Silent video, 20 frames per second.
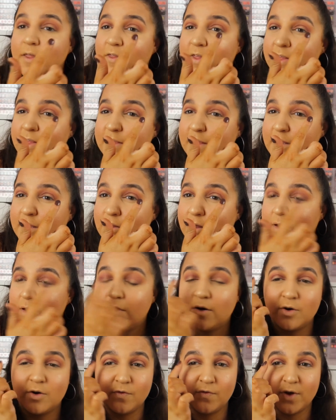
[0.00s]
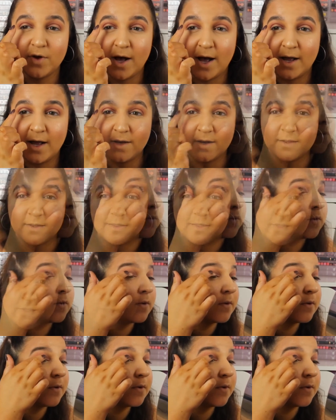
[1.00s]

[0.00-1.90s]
the centre of your eyelids.